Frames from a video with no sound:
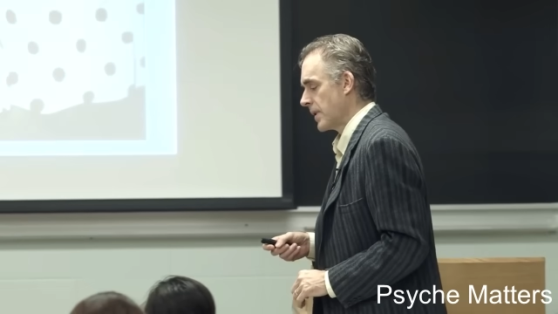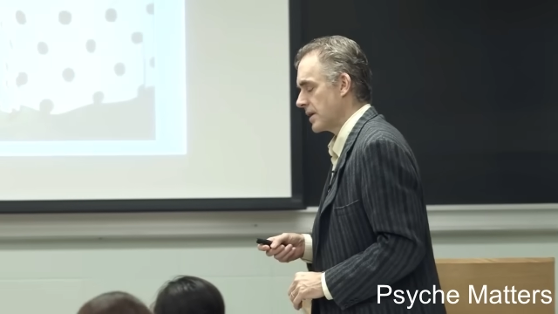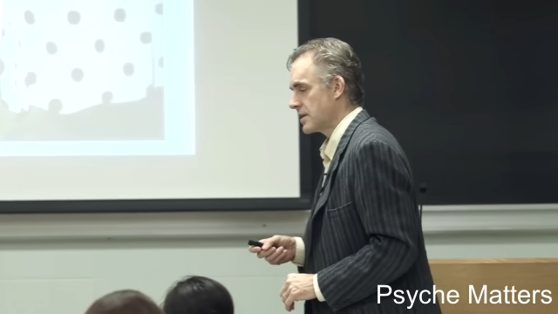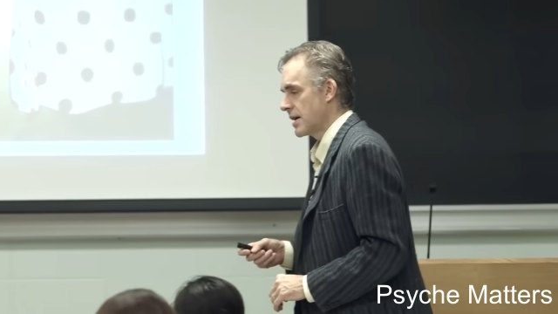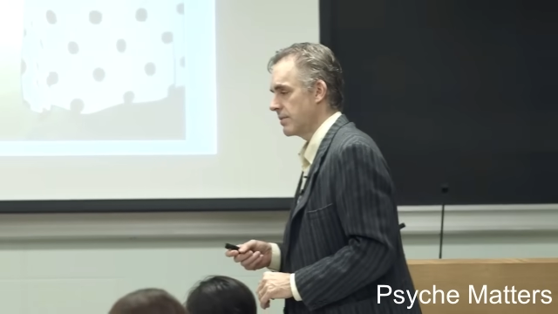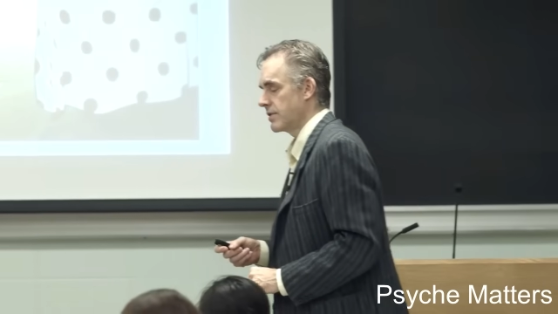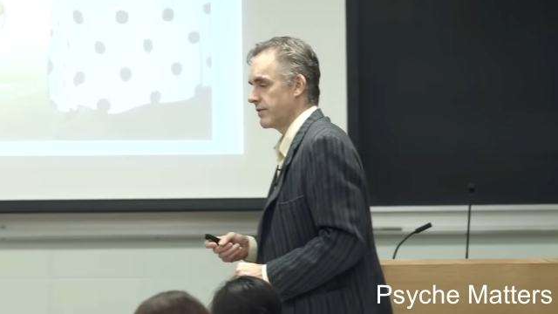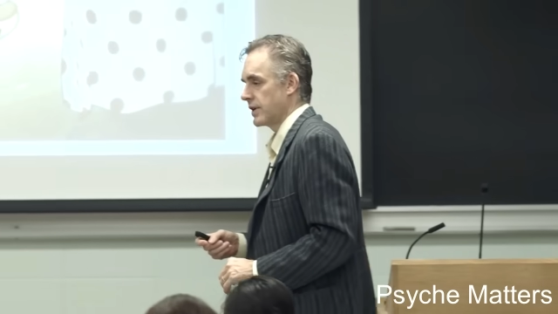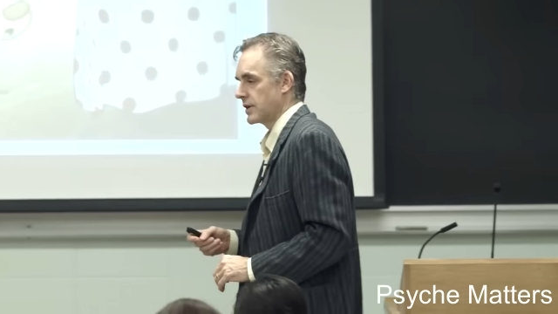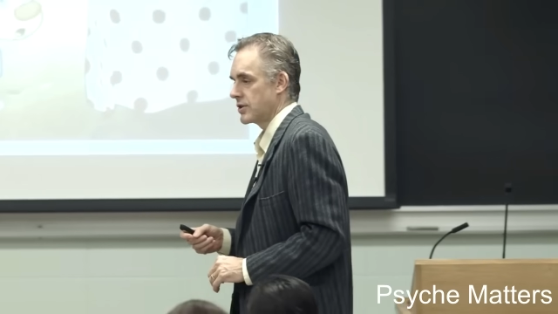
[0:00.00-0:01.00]
in some of the
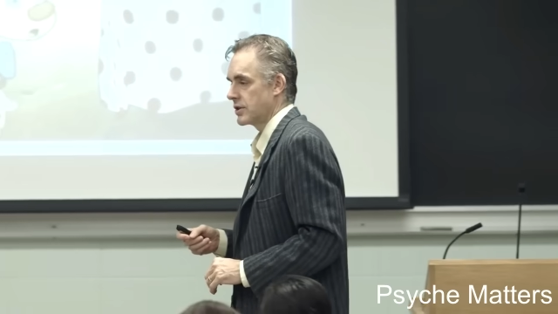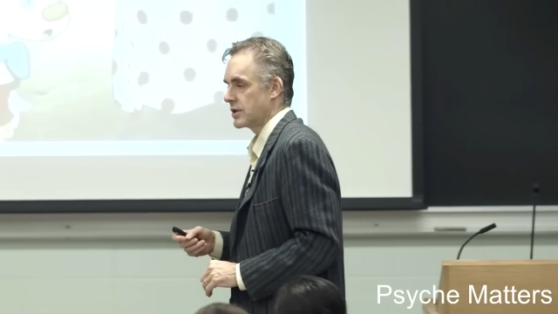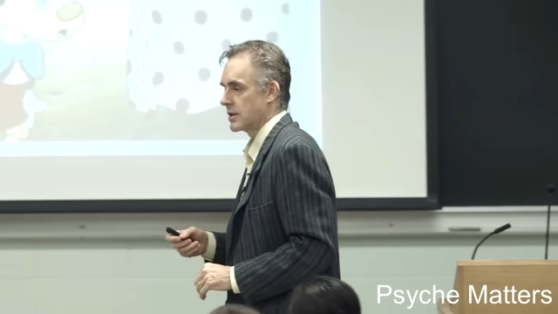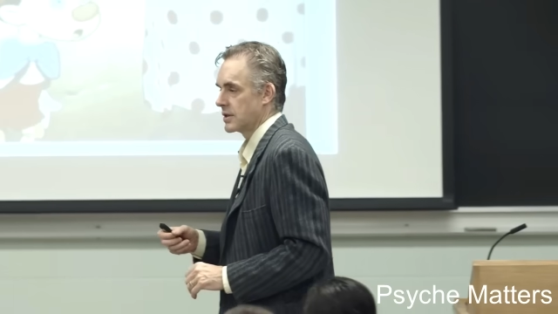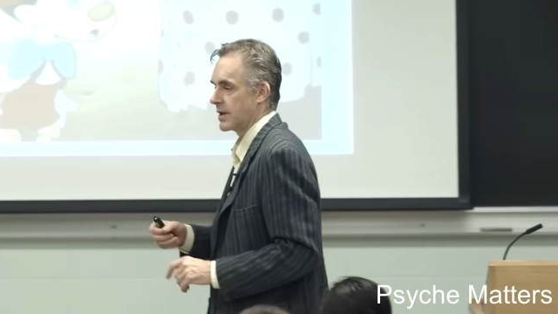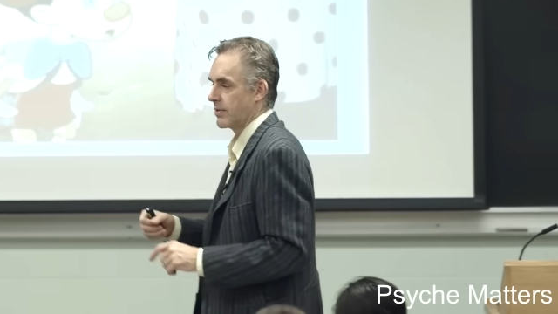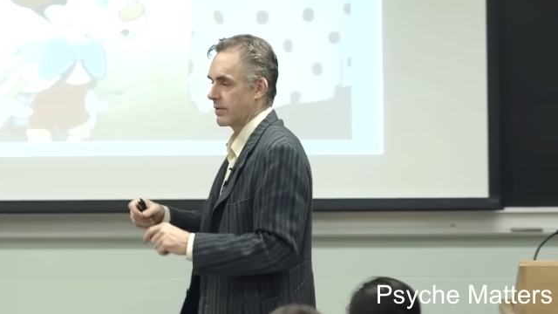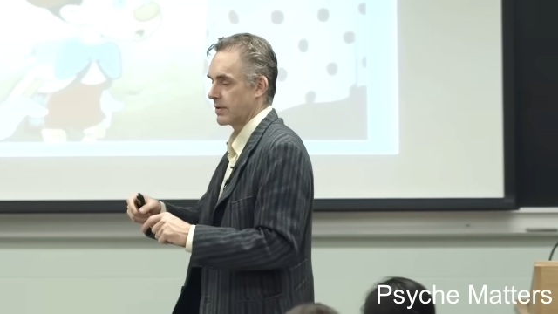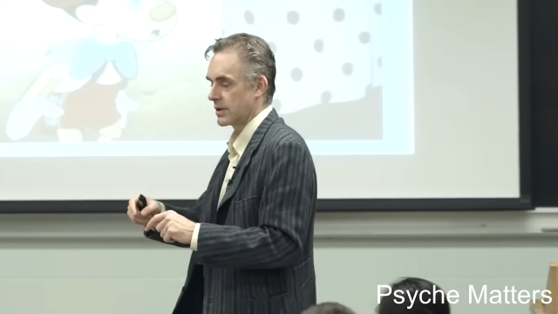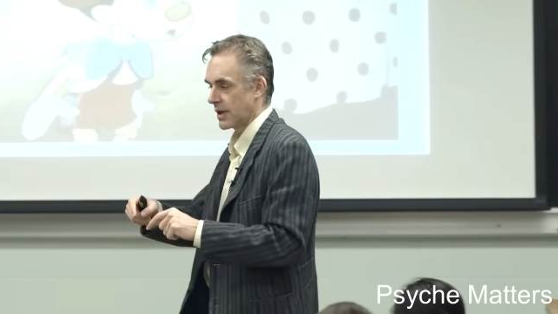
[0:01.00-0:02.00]
villages,
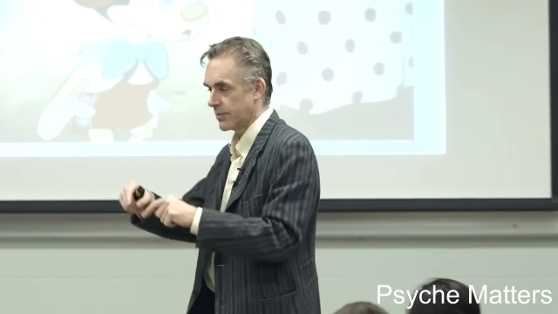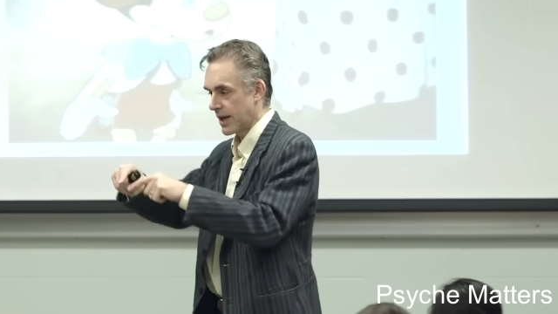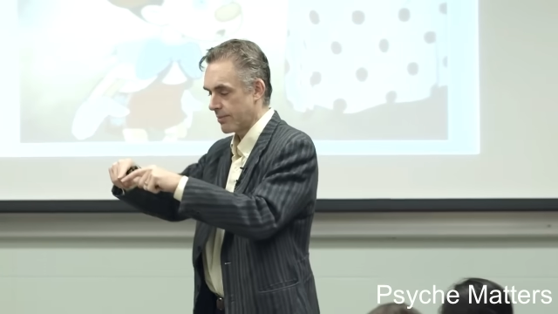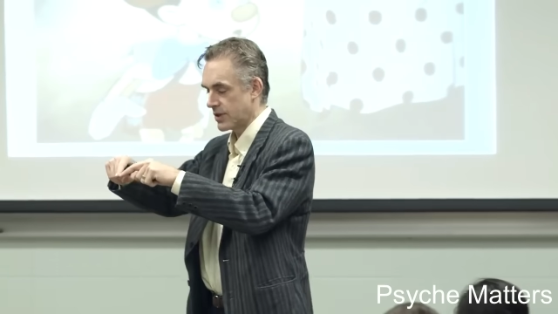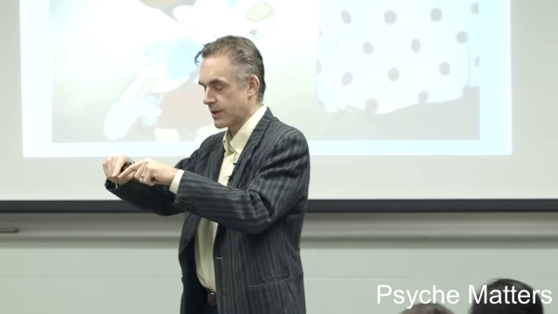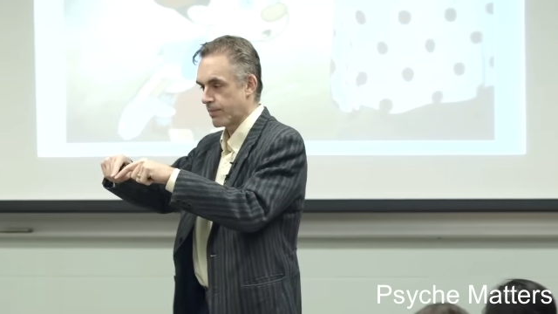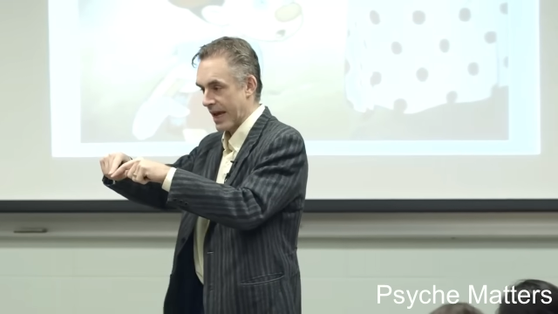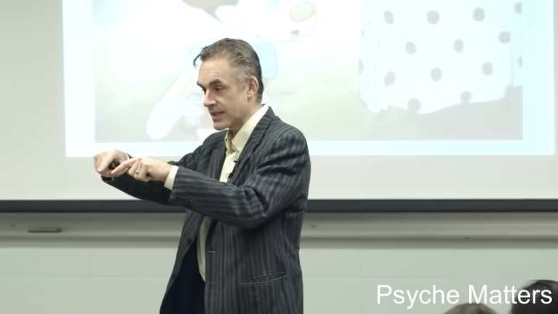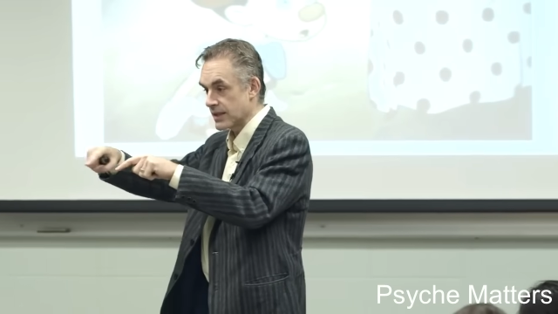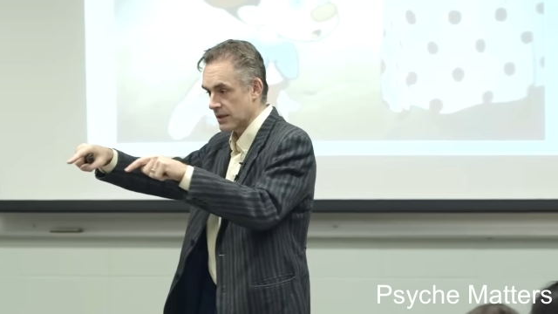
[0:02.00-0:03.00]
sometimes the
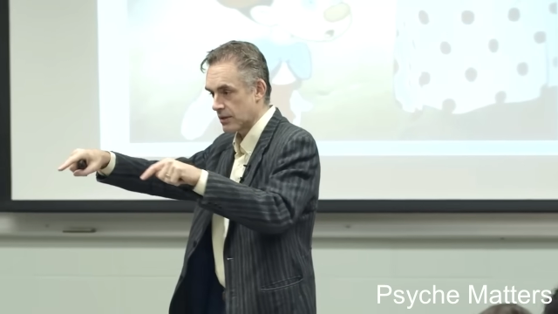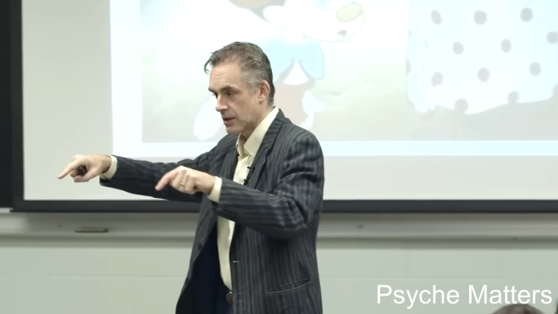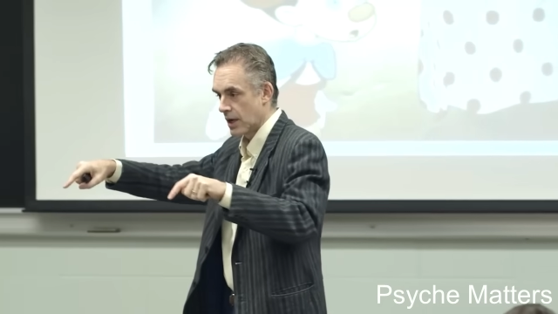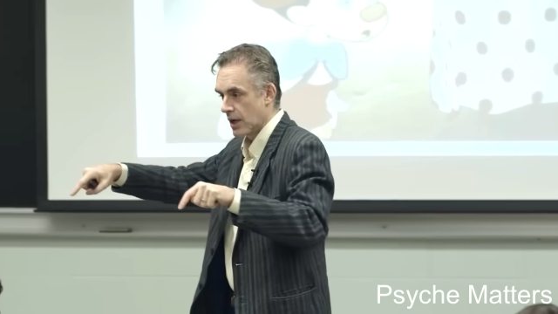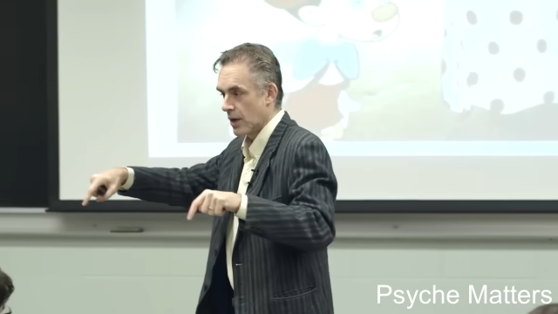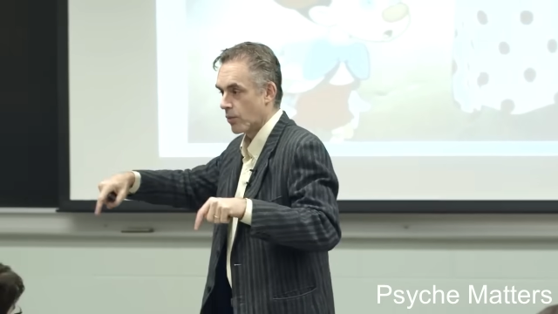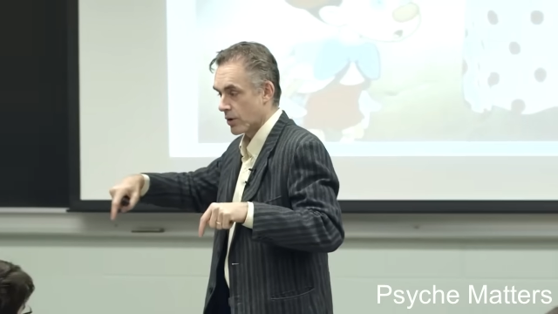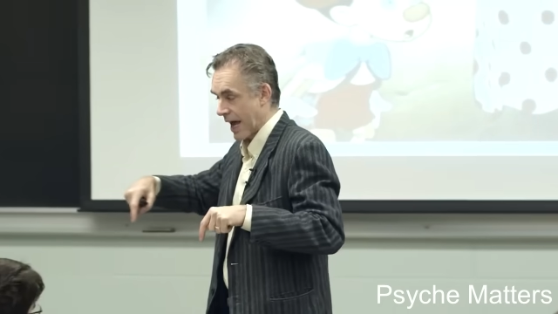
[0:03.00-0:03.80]
peasants would